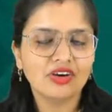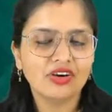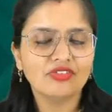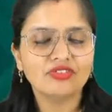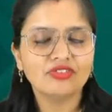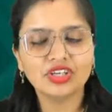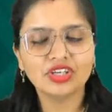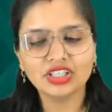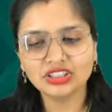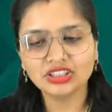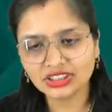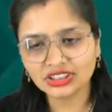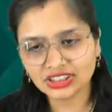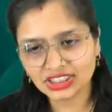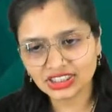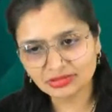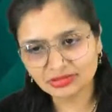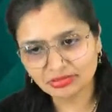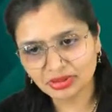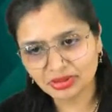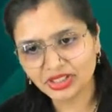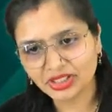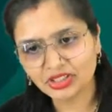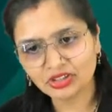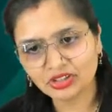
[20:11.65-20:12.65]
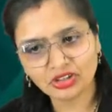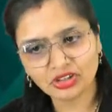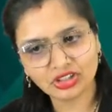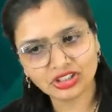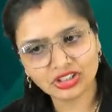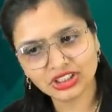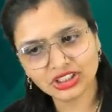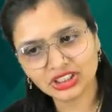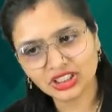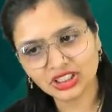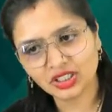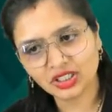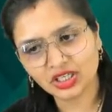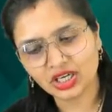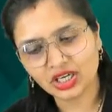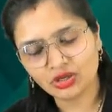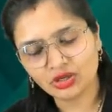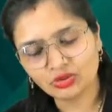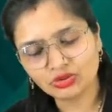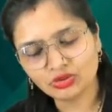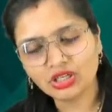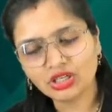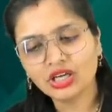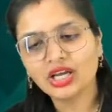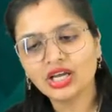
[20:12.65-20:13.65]
First is meteorological
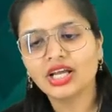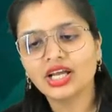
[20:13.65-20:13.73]
drought.